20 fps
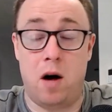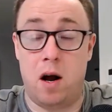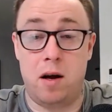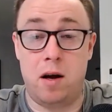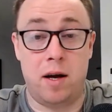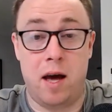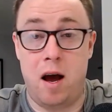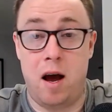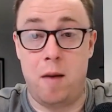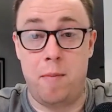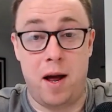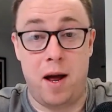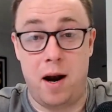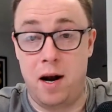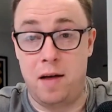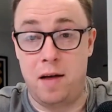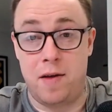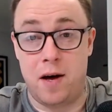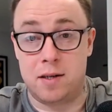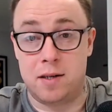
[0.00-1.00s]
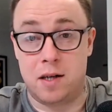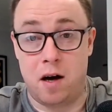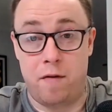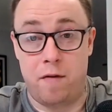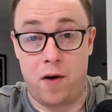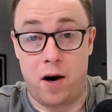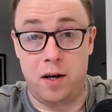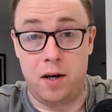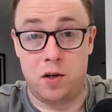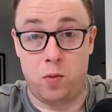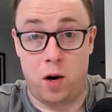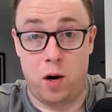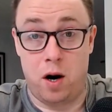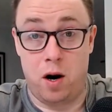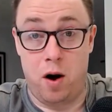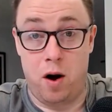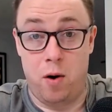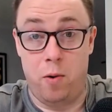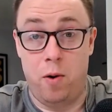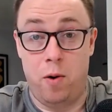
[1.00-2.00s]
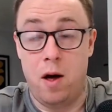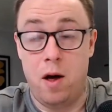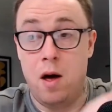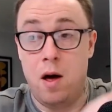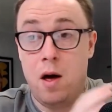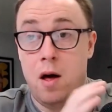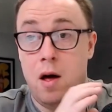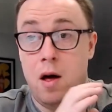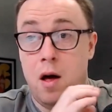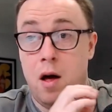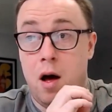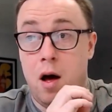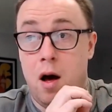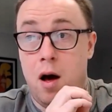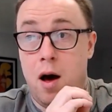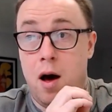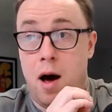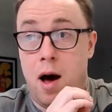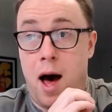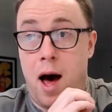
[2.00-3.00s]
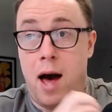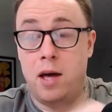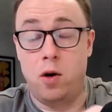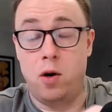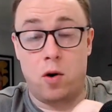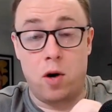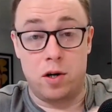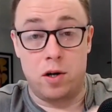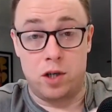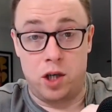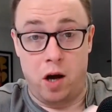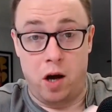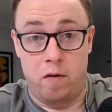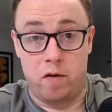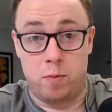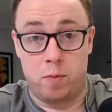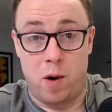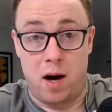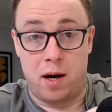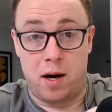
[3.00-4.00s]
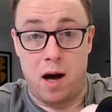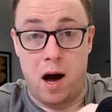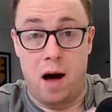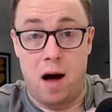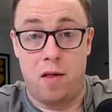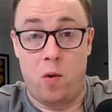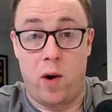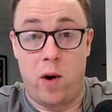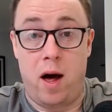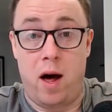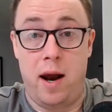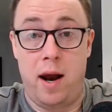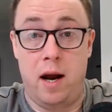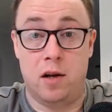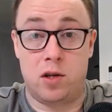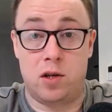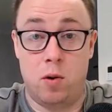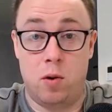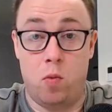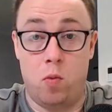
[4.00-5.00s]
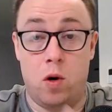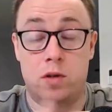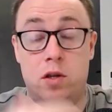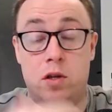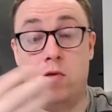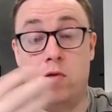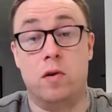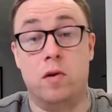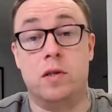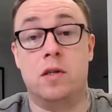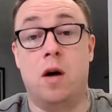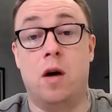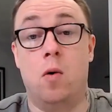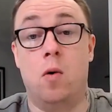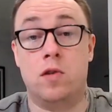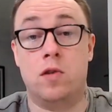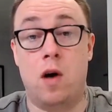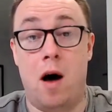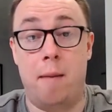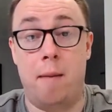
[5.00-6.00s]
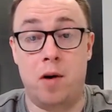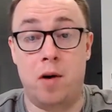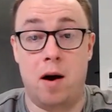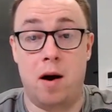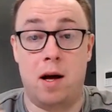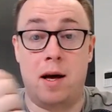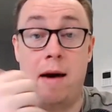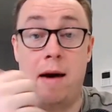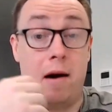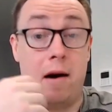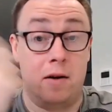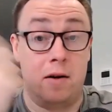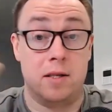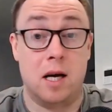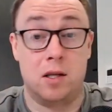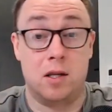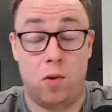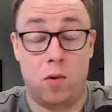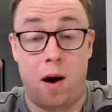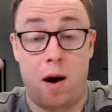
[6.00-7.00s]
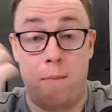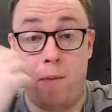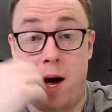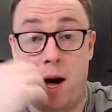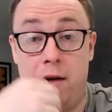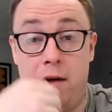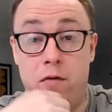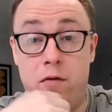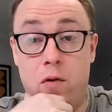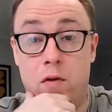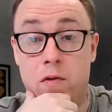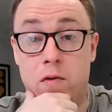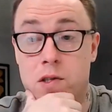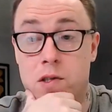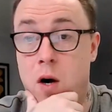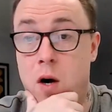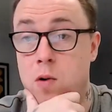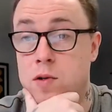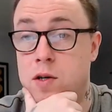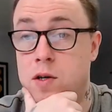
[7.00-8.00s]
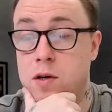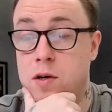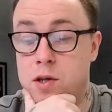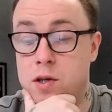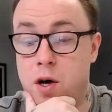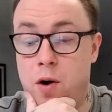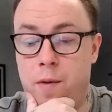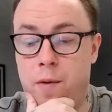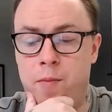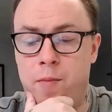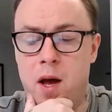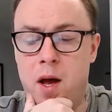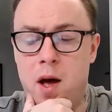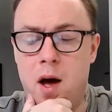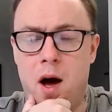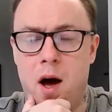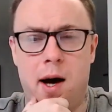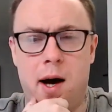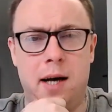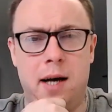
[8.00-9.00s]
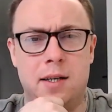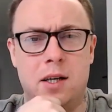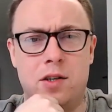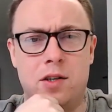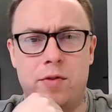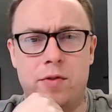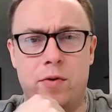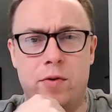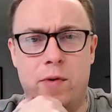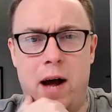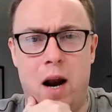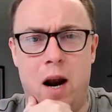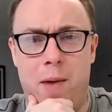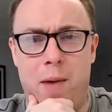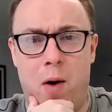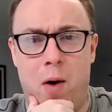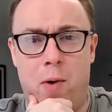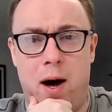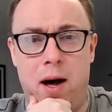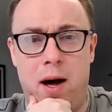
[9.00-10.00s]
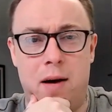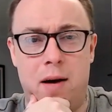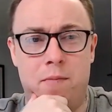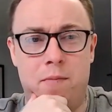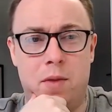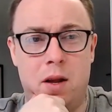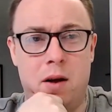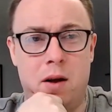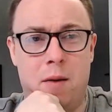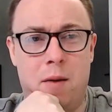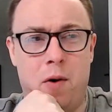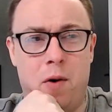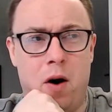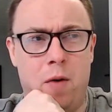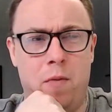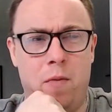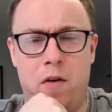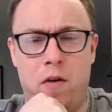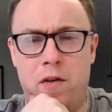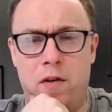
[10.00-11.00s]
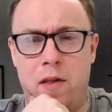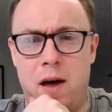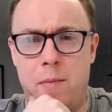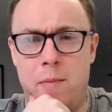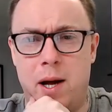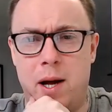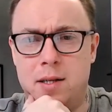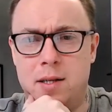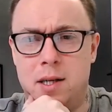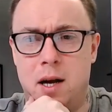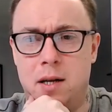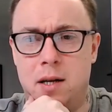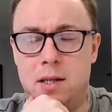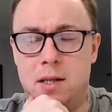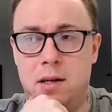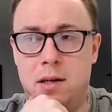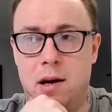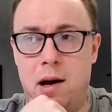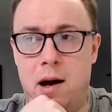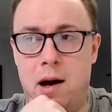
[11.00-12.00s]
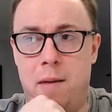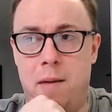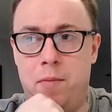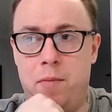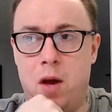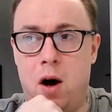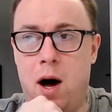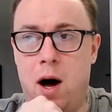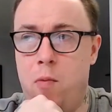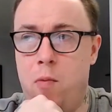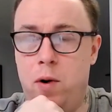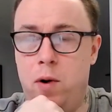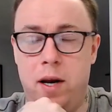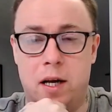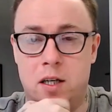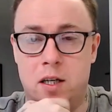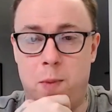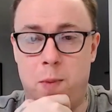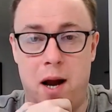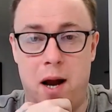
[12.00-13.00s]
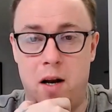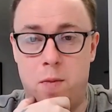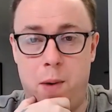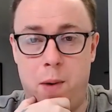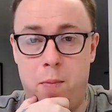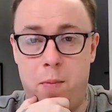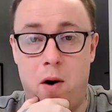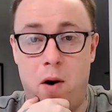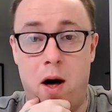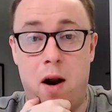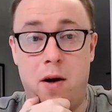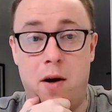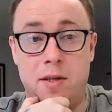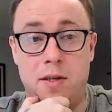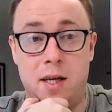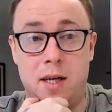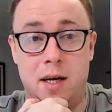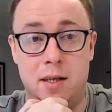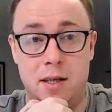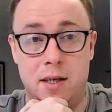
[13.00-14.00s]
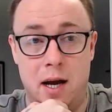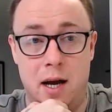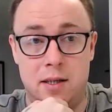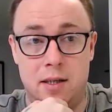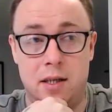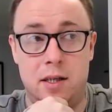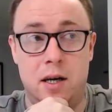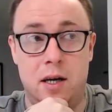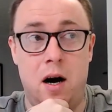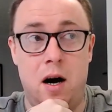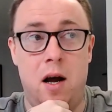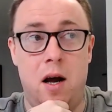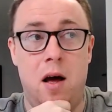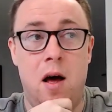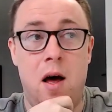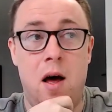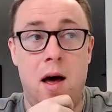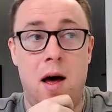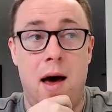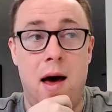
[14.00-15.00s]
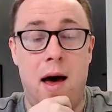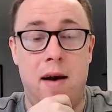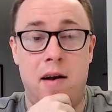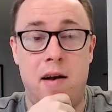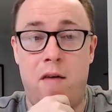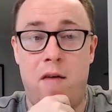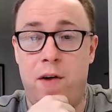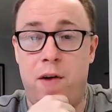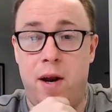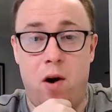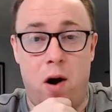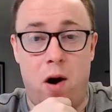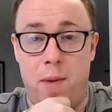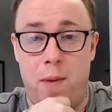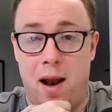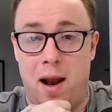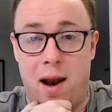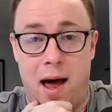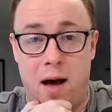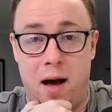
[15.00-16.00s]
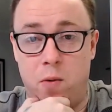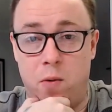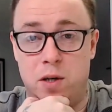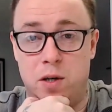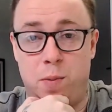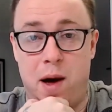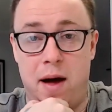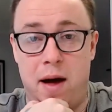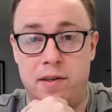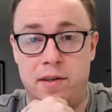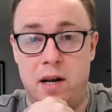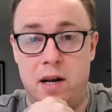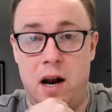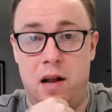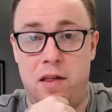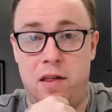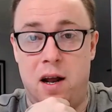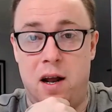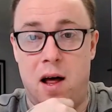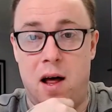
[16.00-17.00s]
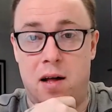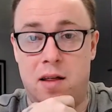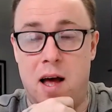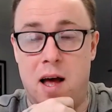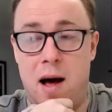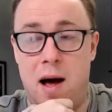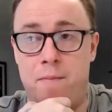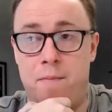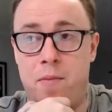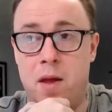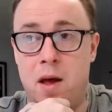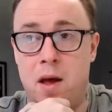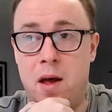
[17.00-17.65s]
I don't care about any of that stuff. I just want to know, are you going to service my car the way I need it to? What's the result I'm going to get? Because that's what I'm paying for, the results. So I guess that's a real roundabout way. Hopefully that made sense. I wouldn't explain it to people. I don't see it's necessary. And definitely don't know about language patterns and anything like that.